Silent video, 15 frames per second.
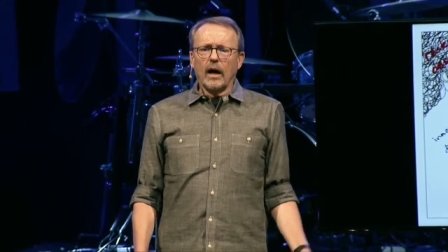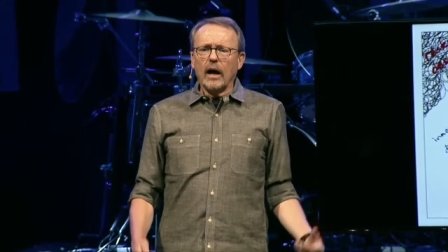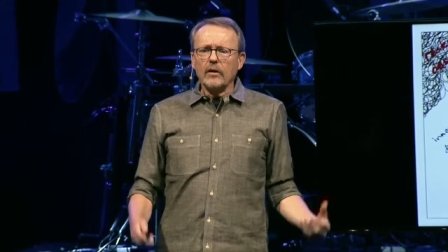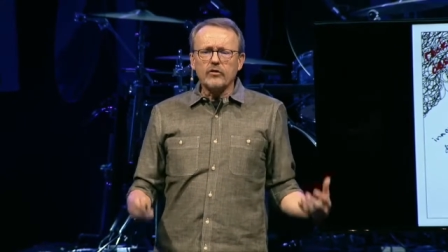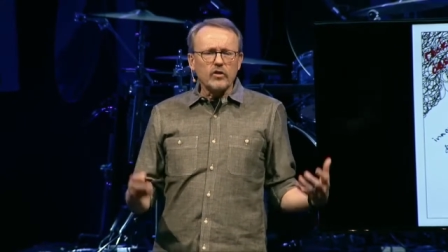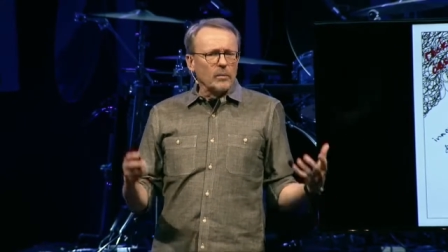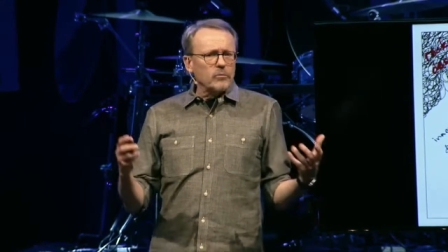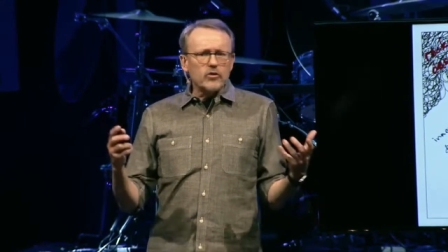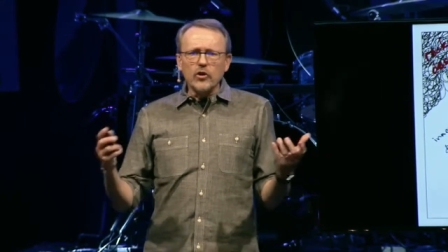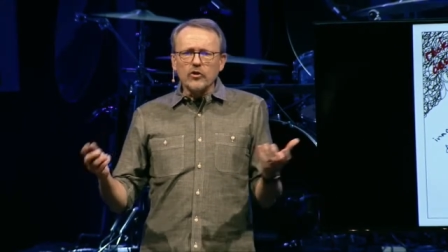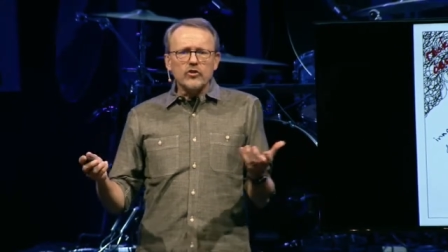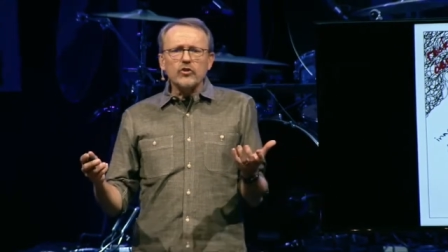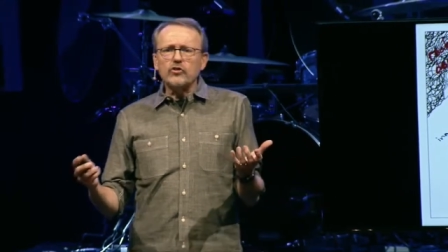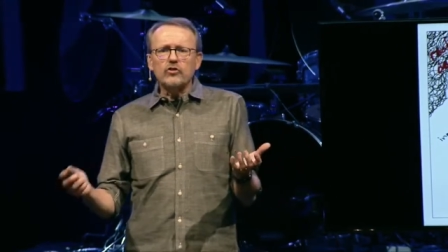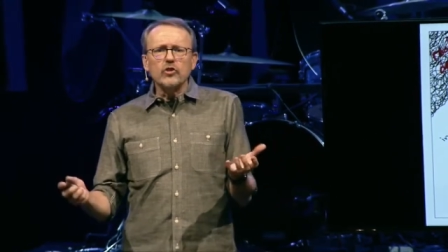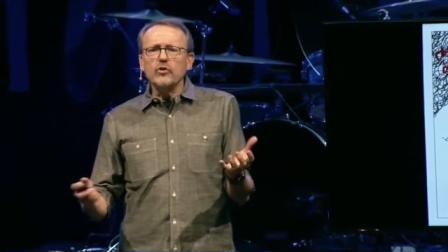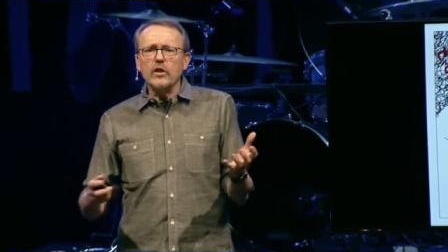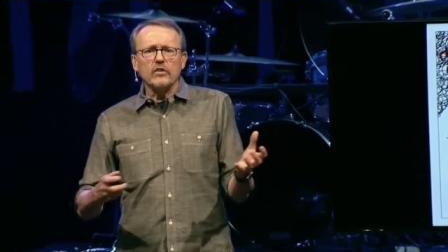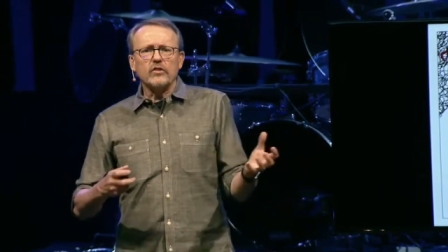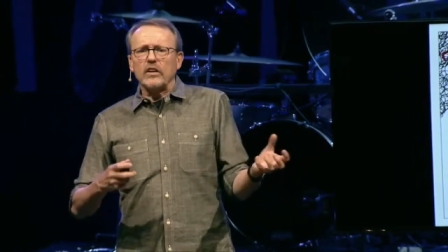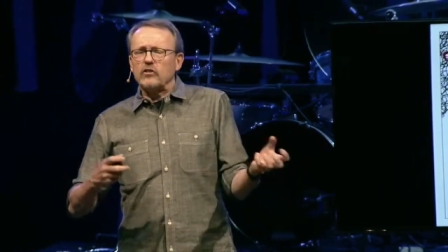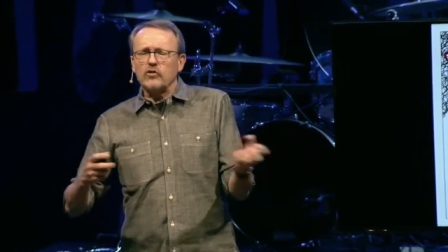Some churches do this.
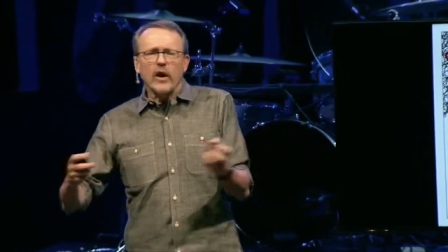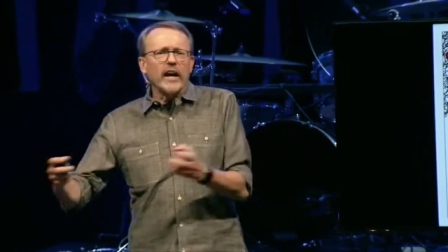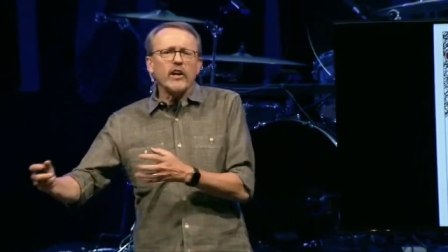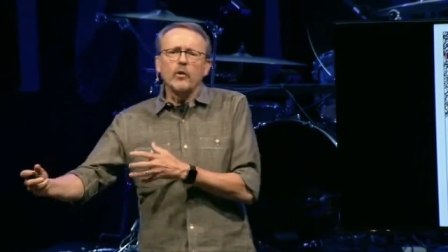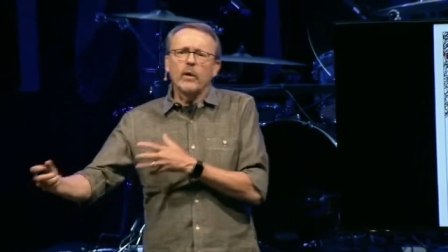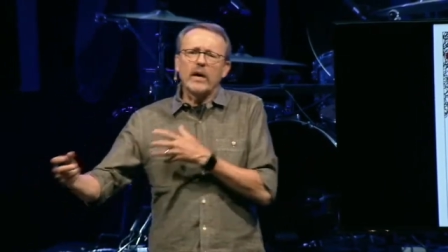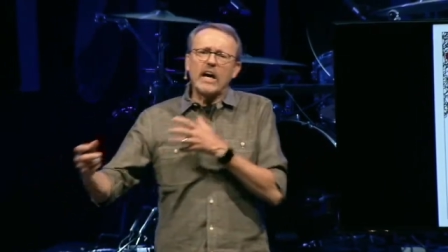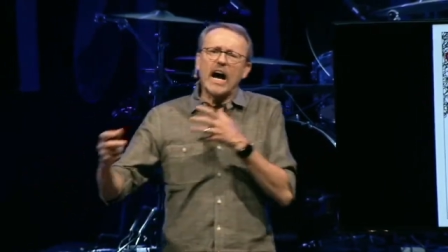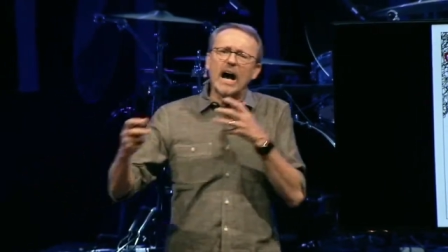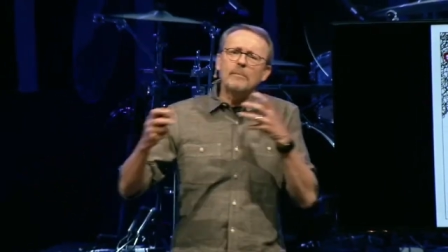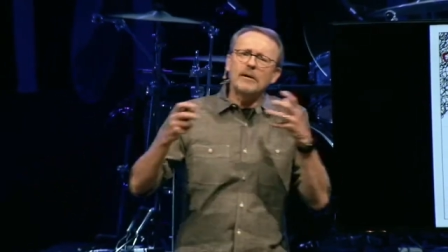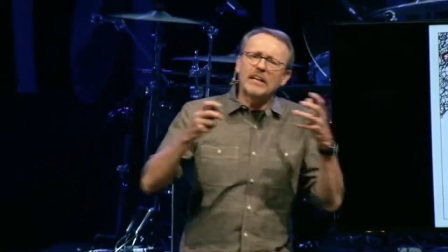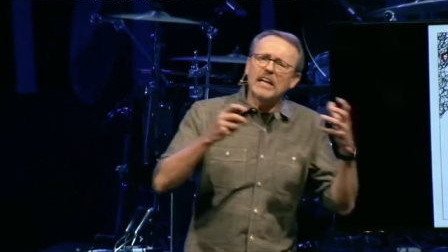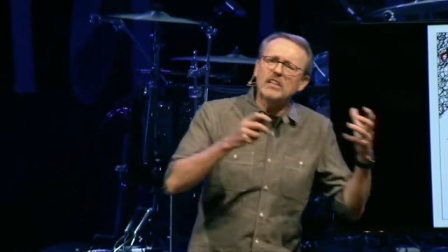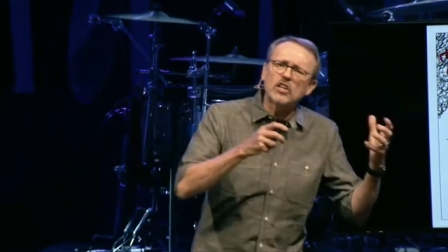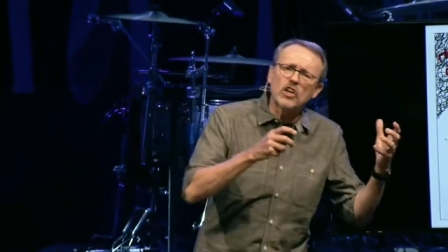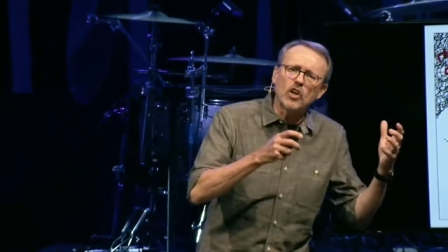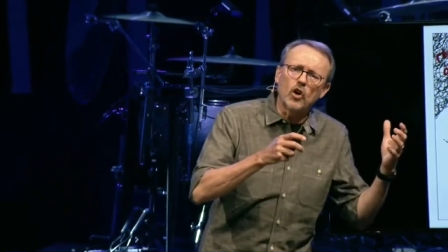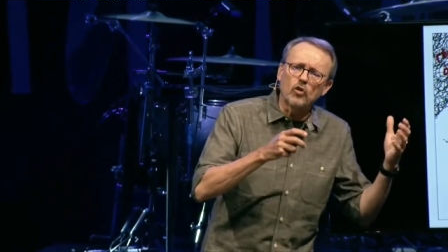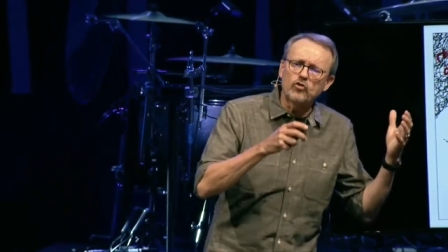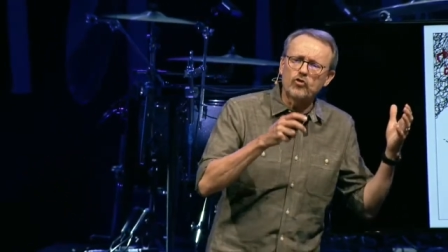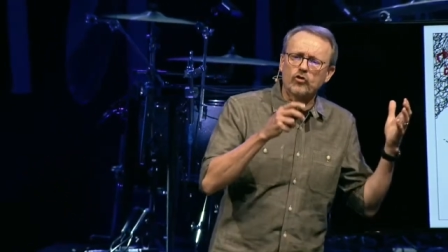They try to accommodate the
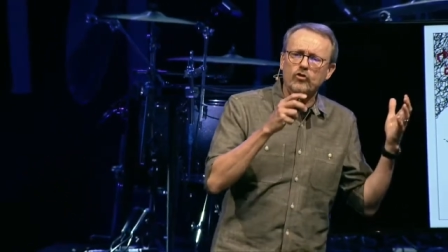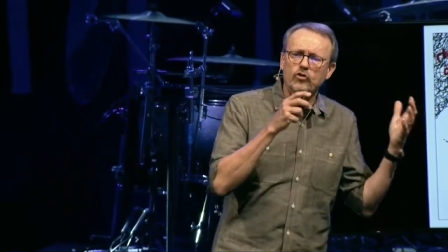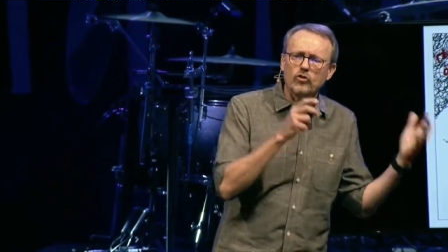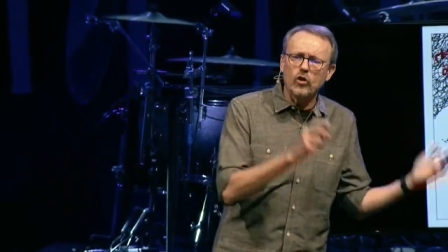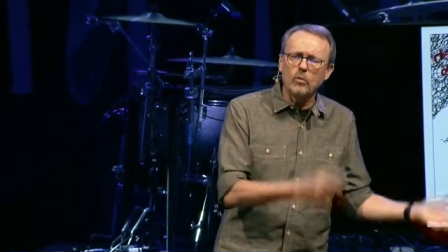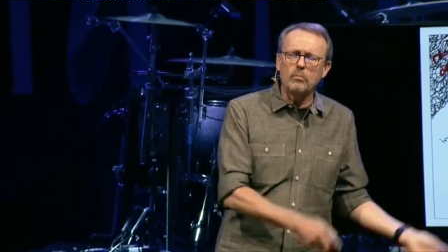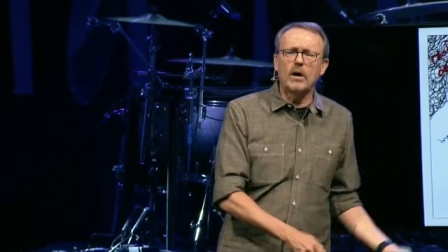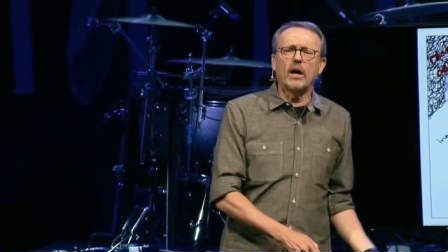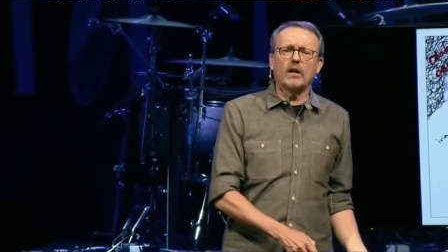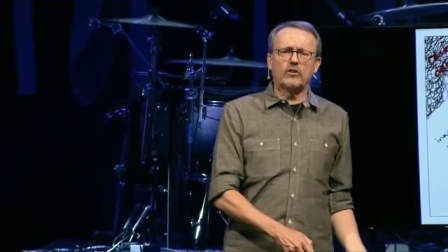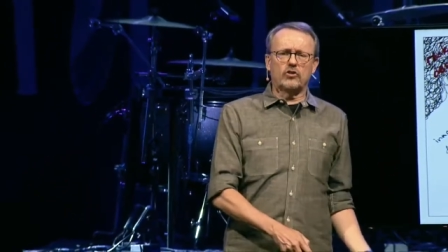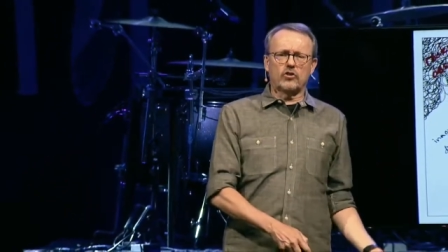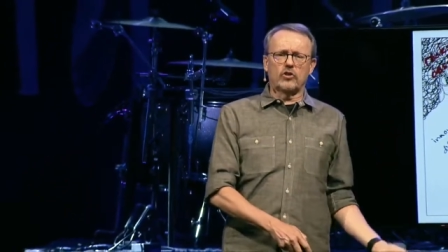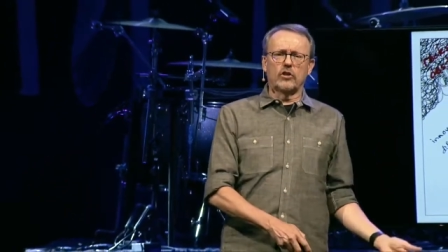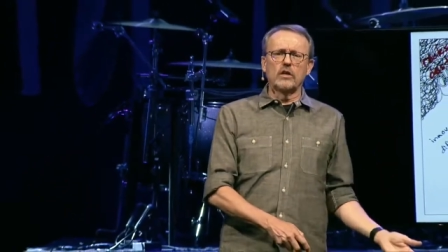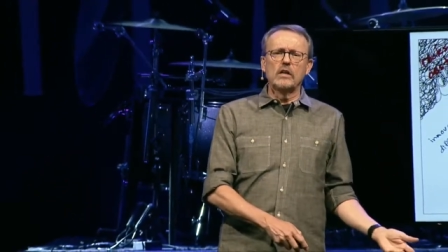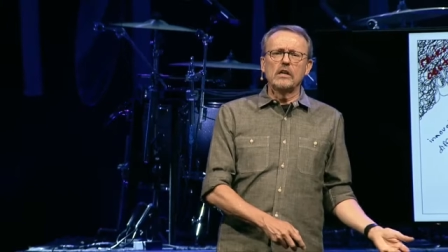culture so much